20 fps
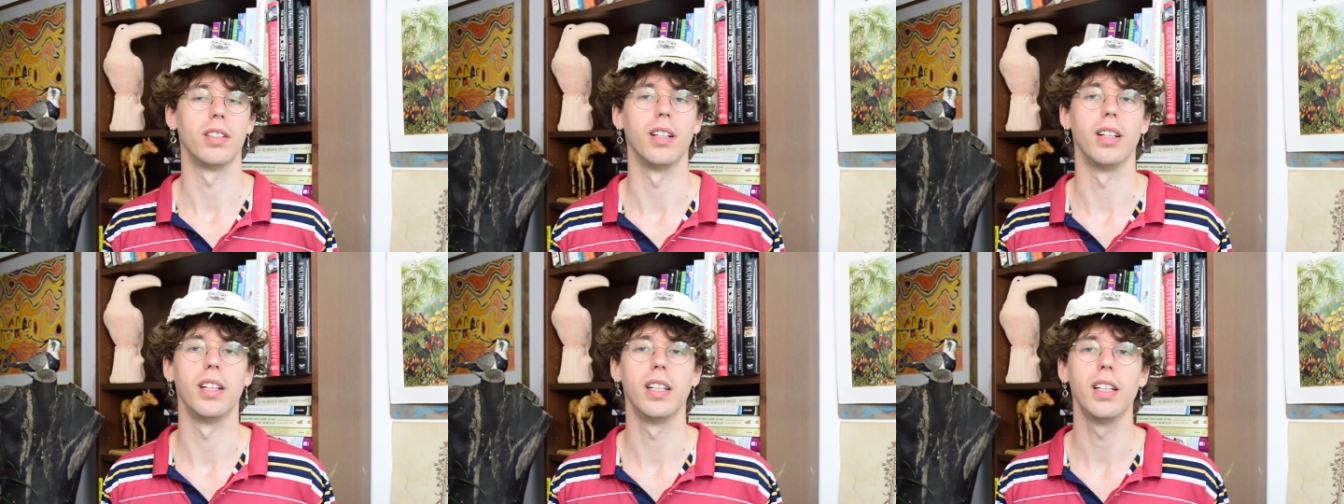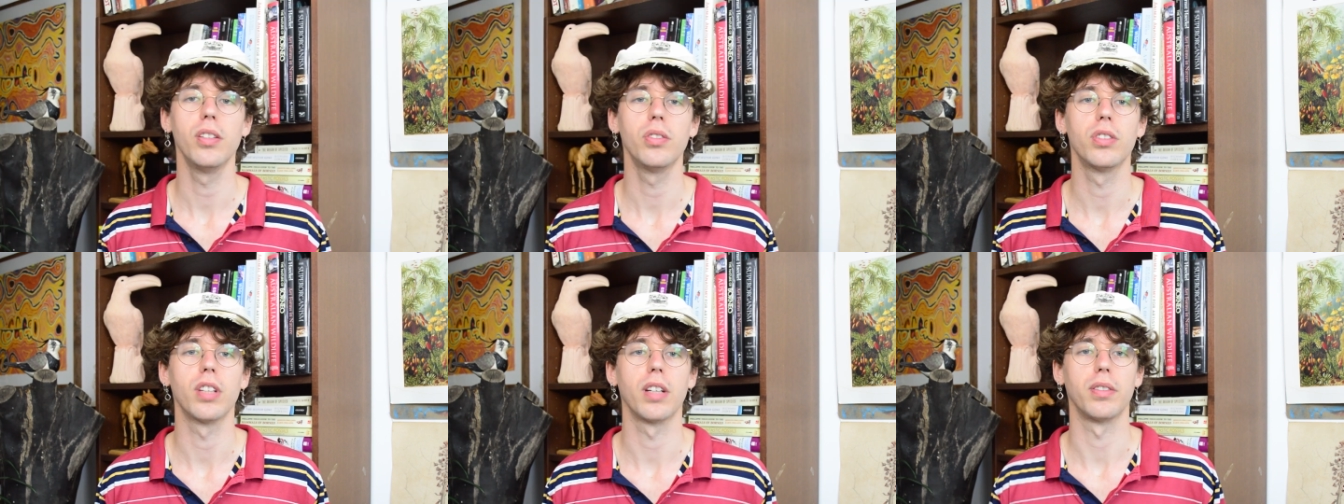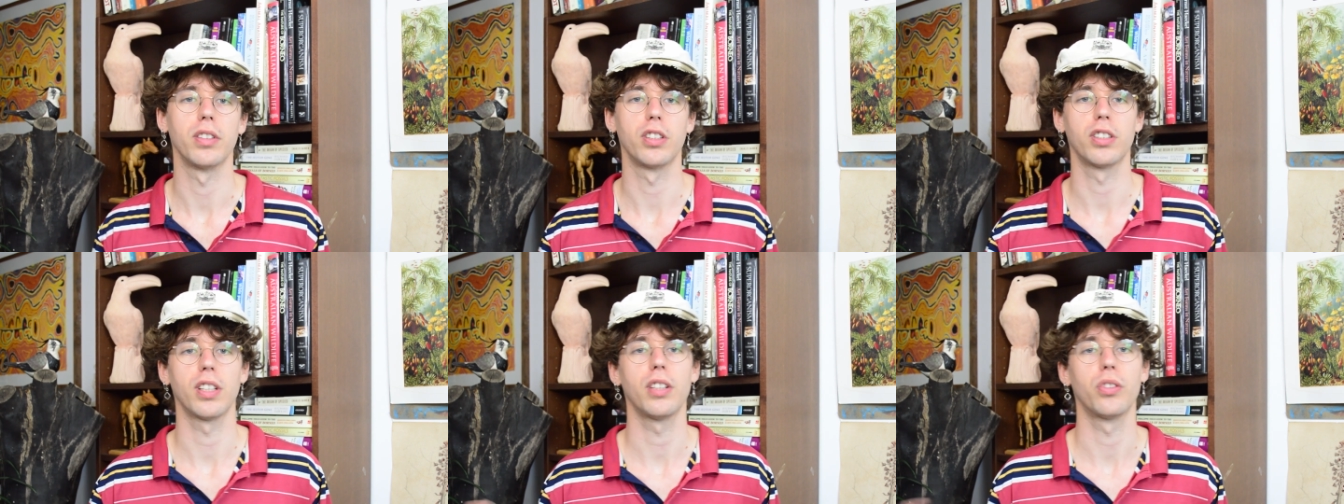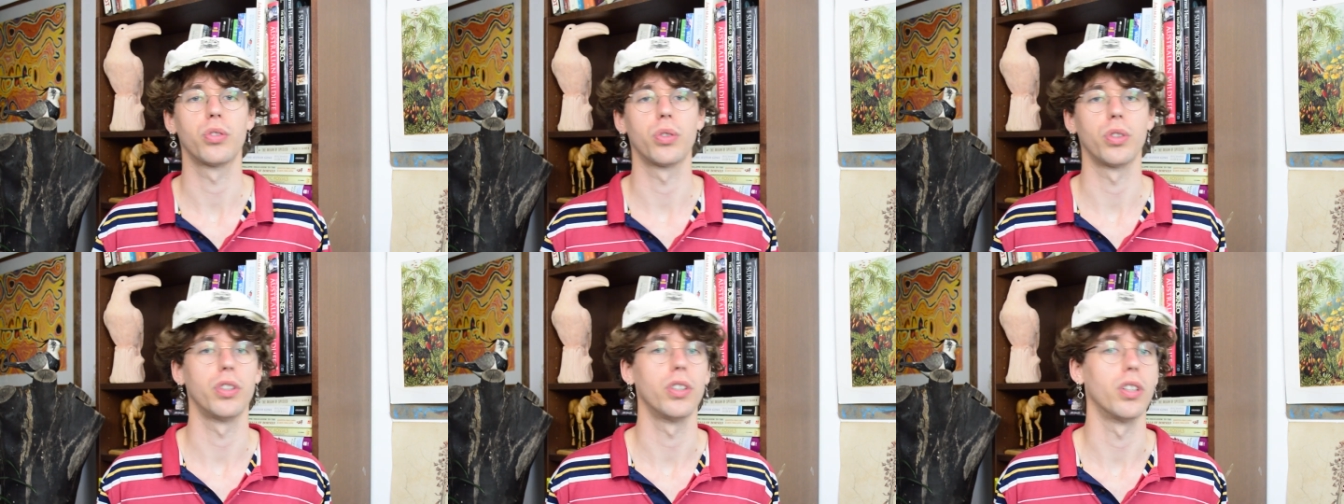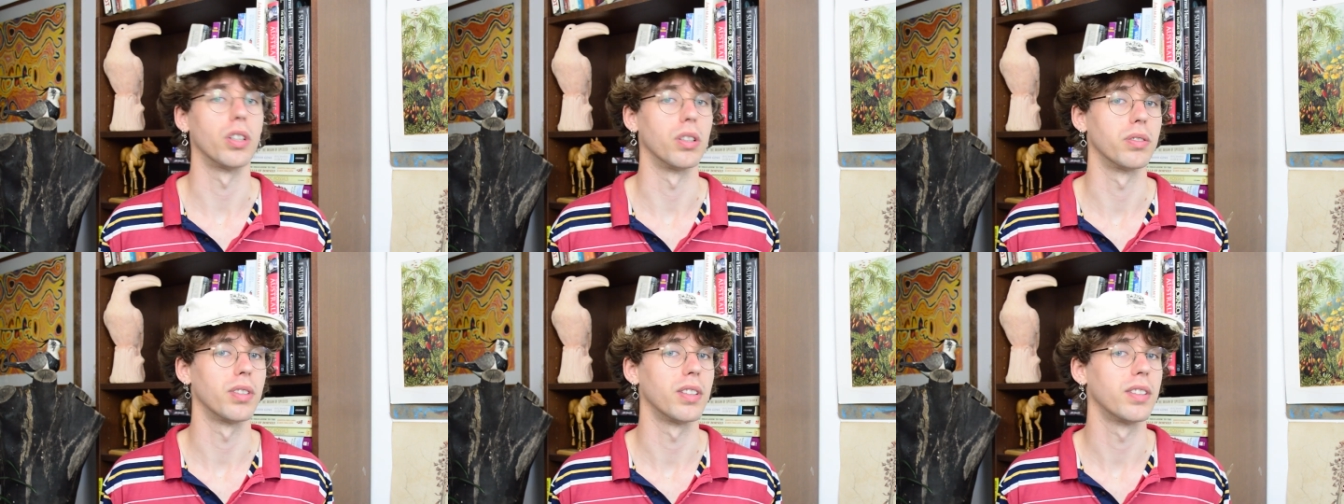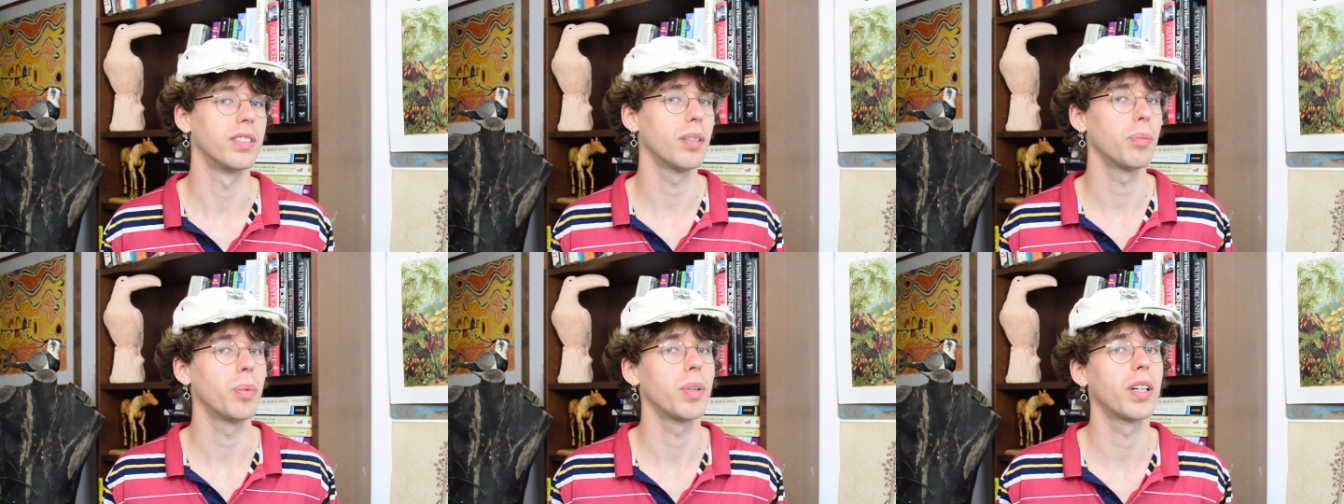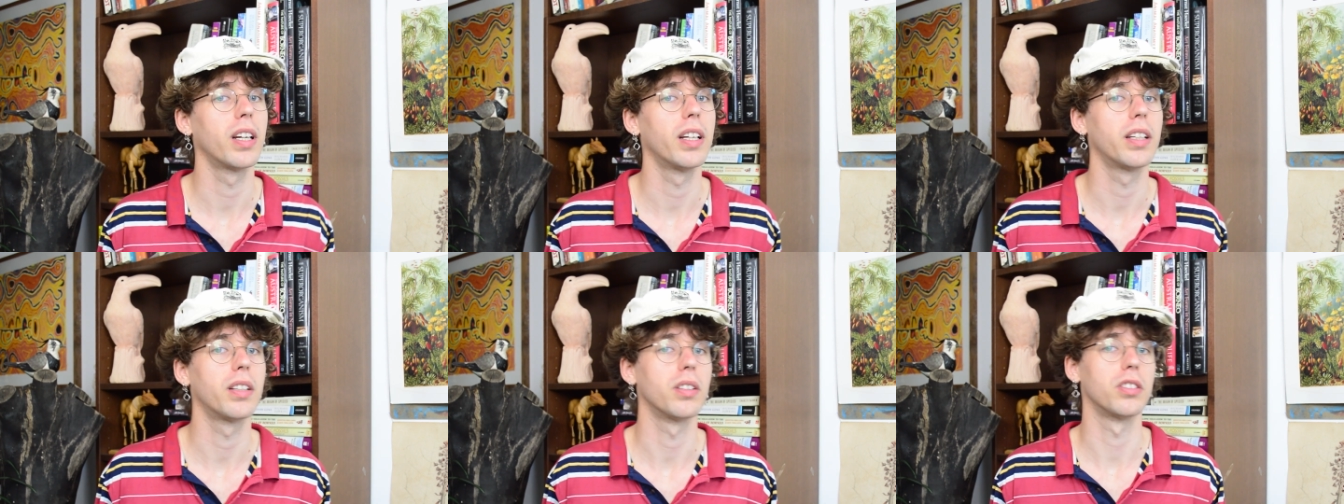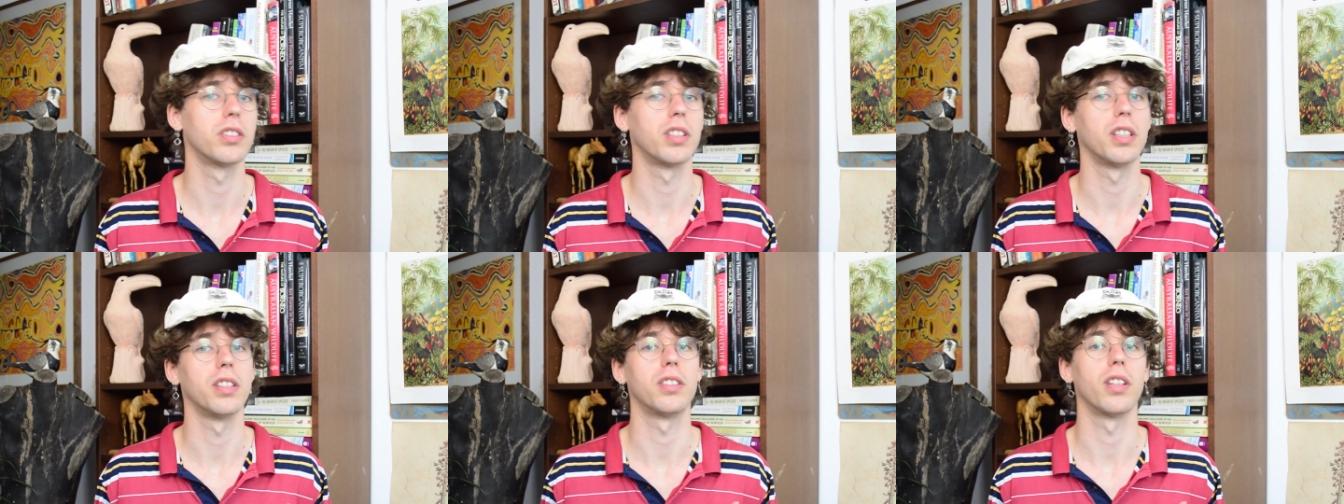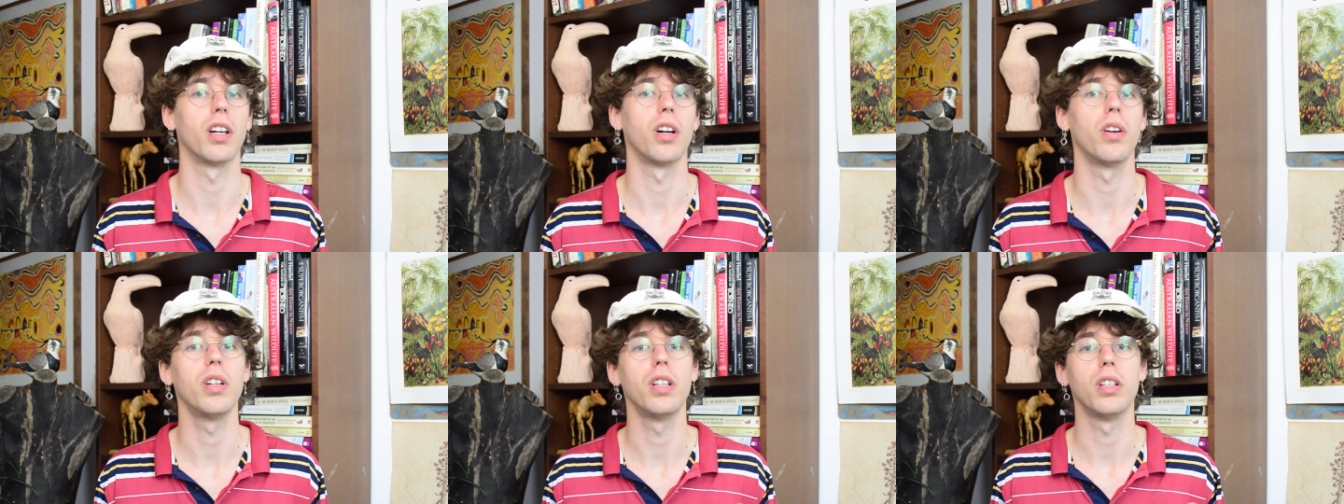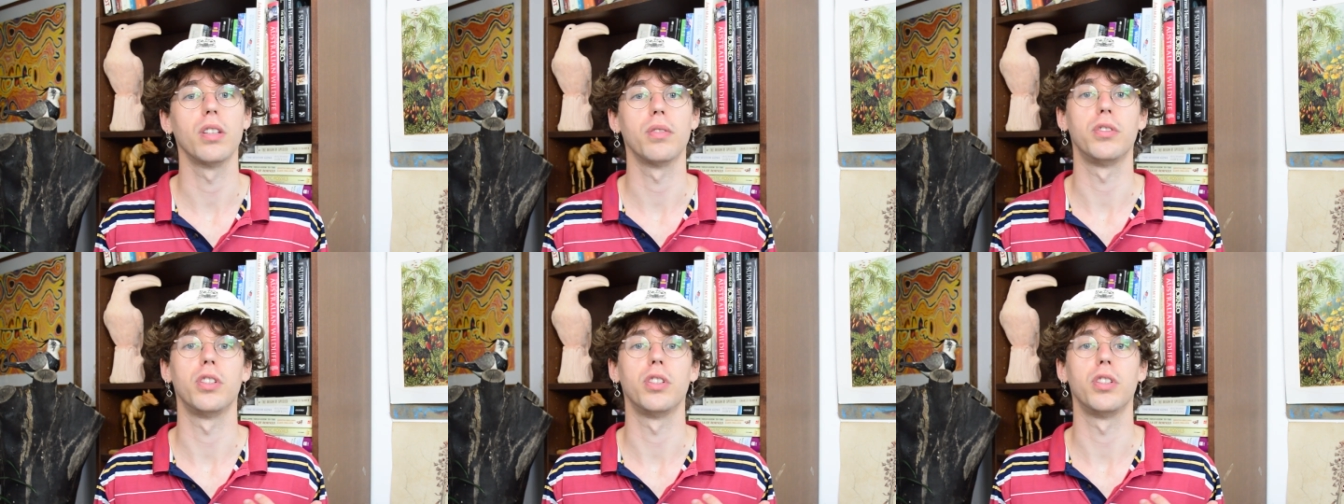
The leaves have a central nerve and typically consist only of